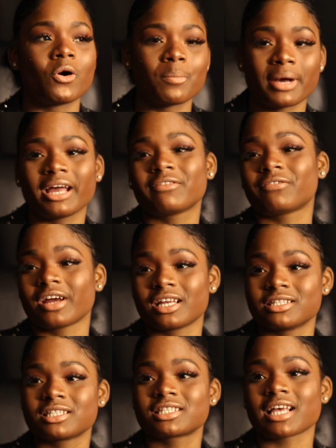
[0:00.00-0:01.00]
all my
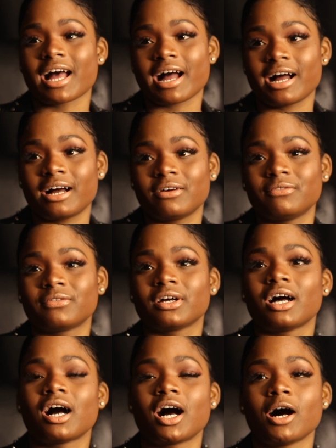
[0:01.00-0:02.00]
friends have
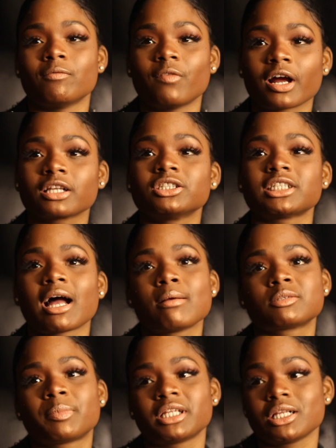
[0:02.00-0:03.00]
regular
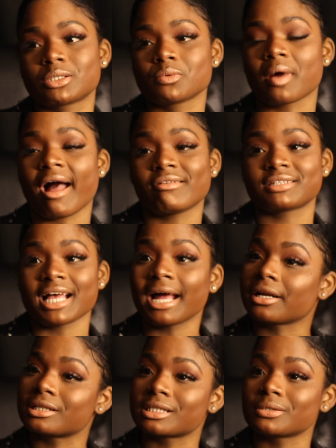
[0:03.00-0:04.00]
jobs, but they do have
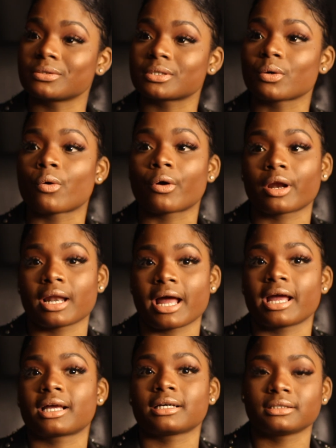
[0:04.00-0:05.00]
side hustles or
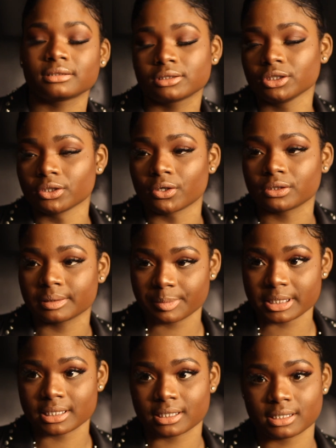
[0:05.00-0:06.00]
like, their
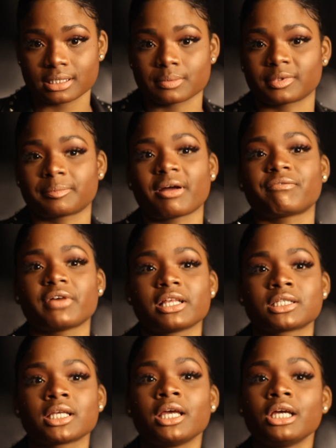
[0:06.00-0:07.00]
businesses. One of my
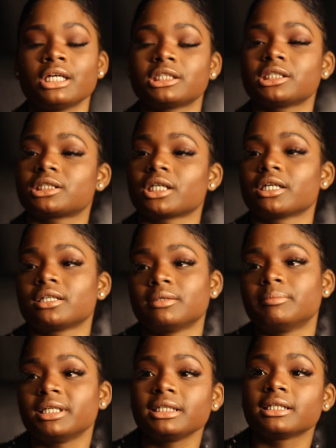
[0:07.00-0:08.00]
friends, she started
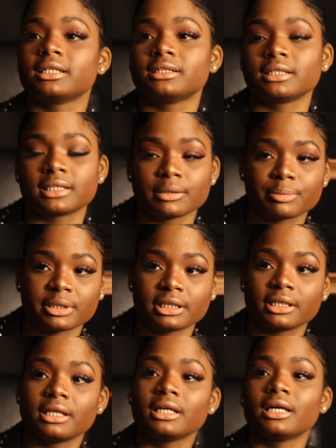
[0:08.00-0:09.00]
a money lending
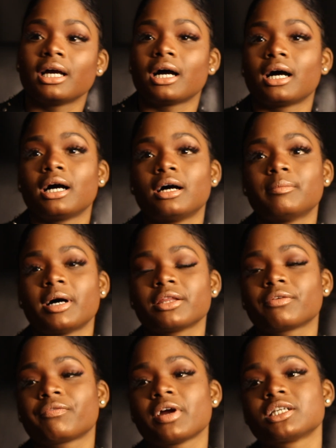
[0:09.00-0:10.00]
company. My
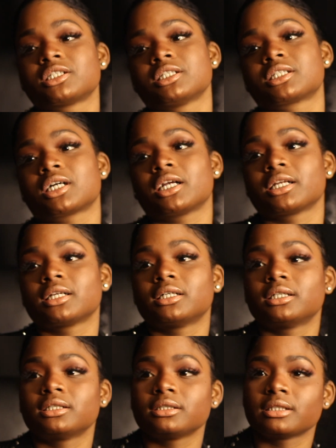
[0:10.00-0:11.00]
other friend, she started
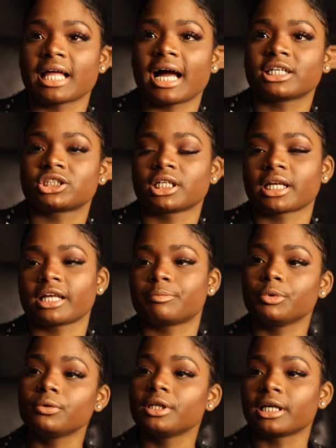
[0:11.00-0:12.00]
a lash and
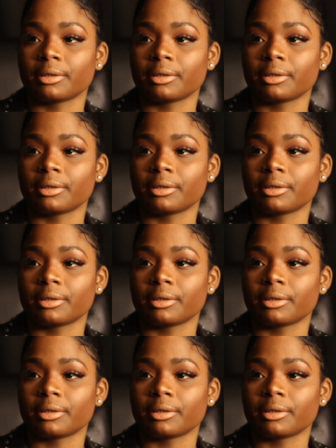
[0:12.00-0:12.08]
like beauty